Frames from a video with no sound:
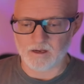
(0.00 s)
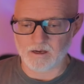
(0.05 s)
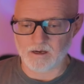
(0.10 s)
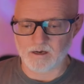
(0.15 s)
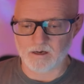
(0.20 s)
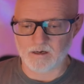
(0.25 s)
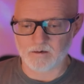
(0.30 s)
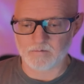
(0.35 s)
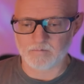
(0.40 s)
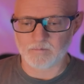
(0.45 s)

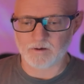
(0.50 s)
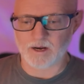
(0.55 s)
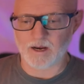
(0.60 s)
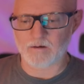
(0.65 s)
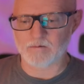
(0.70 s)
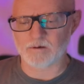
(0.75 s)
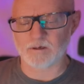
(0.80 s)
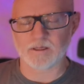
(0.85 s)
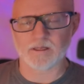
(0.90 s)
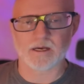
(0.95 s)
um, but i
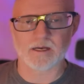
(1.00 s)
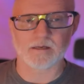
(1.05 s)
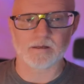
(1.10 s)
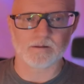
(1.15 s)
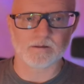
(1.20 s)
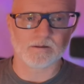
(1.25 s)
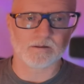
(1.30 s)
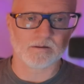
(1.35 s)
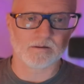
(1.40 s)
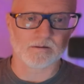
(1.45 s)
really like
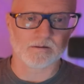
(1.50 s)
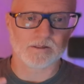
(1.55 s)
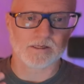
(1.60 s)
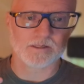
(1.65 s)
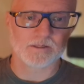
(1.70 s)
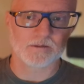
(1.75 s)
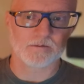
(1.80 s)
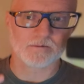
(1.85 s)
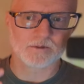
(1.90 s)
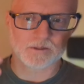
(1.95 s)
the
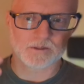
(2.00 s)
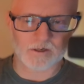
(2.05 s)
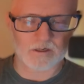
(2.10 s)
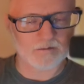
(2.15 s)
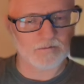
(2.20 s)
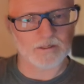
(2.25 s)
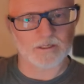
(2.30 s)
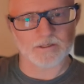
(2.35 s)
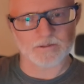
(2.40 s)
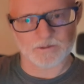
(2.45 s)
nature of
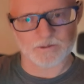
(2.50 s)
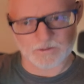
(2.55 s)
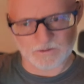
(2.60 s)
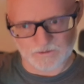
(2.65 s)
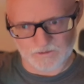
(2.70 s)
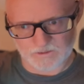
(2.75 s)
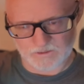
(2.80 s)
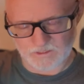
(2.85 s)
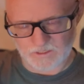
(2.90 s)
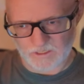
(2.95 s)
ashtanga because
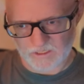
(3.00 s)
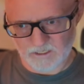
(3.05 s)
it's